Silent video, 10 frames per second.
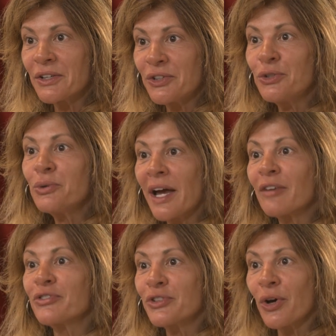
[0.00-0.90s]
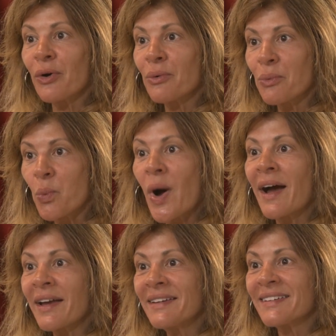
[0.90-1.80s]
you have to know
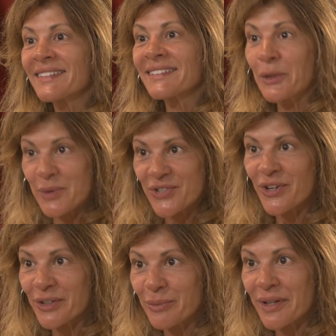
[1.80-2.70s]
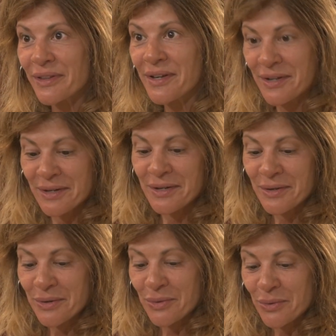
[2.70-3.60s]
why, like we started with,
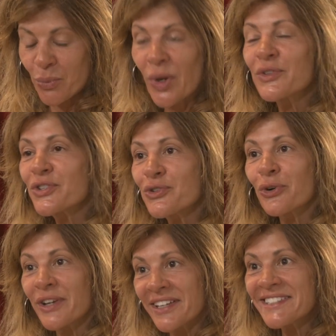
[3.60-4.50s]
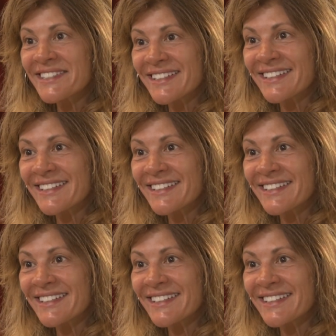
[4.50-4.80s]
what the story is,